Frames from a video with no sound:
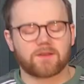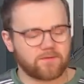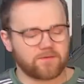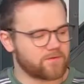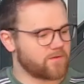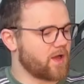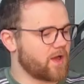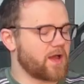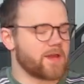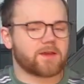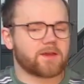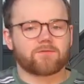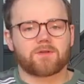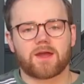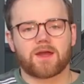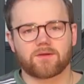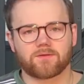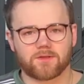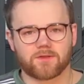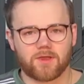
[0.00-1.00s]
flying
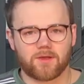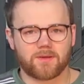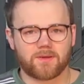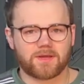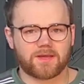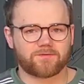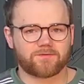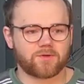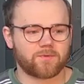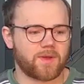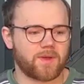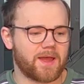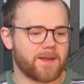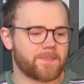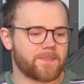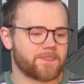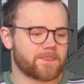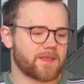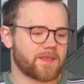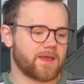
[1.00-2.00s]
around going everywhere,
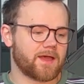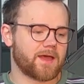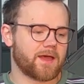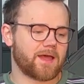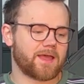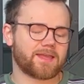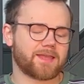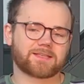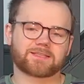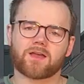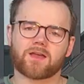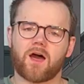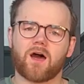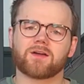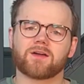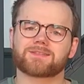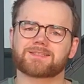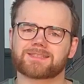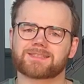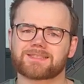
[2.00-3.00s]
it's
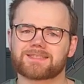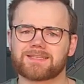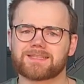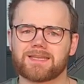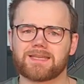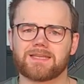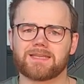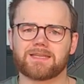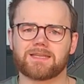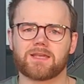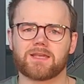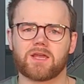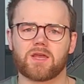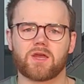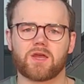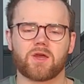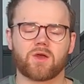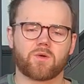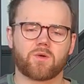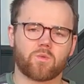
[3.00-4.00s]
hard to see
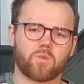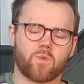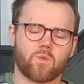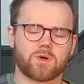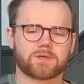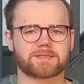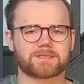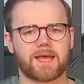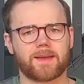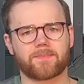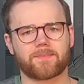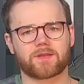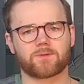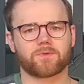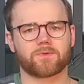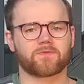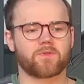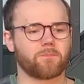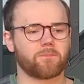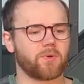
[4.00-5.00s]
what's happening
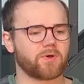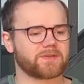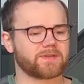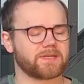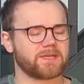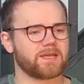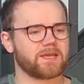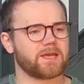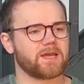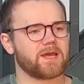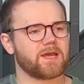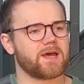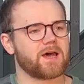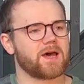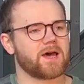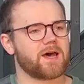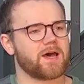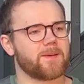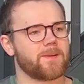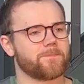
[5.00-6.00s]
with the body.
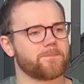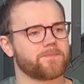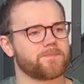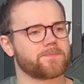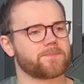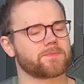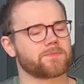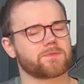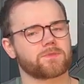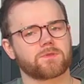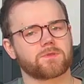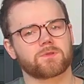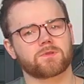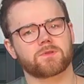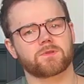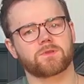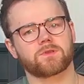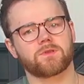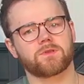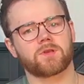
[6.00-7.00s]

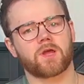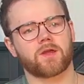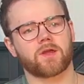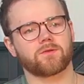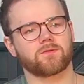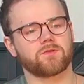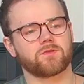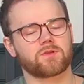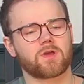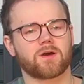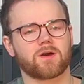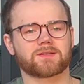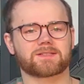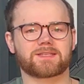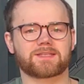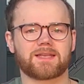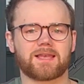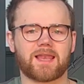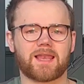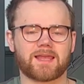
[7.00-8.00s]
You can't
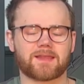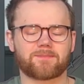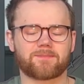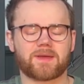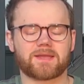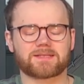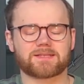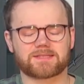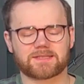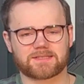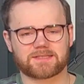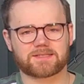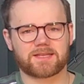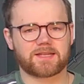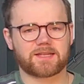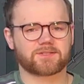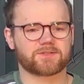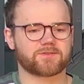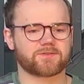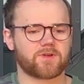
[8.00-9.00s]
see leg bends,
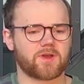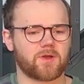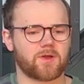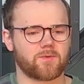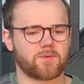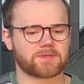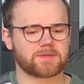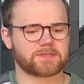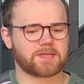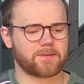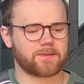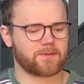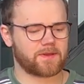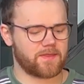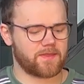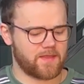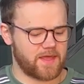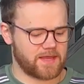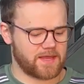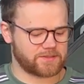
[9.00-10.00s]
etc., what's
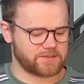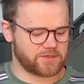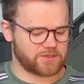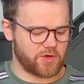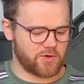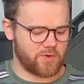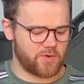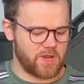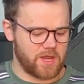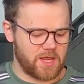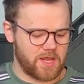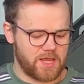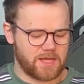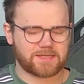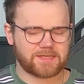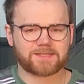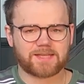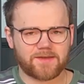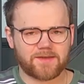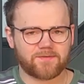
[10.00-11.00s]
happening there. So it's
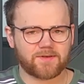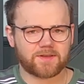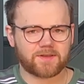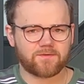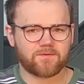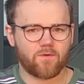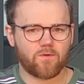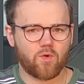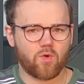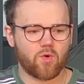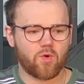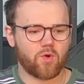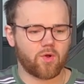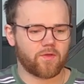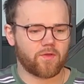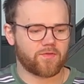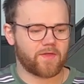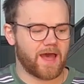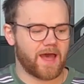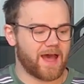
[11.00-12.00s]
definitely for
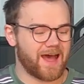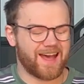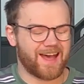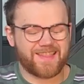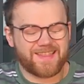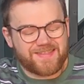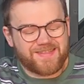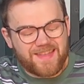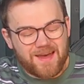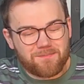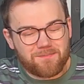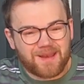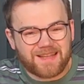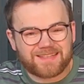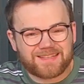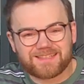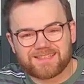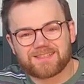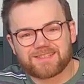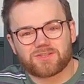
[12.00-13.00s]
that. And then that
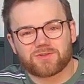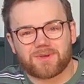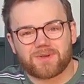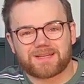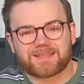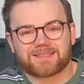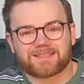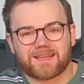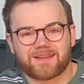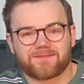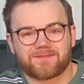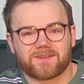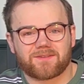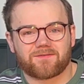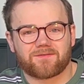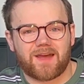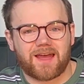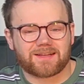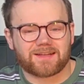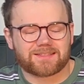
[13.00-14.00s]
plays into a safety
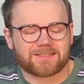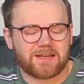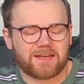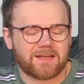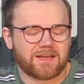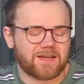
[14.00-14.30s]
factor.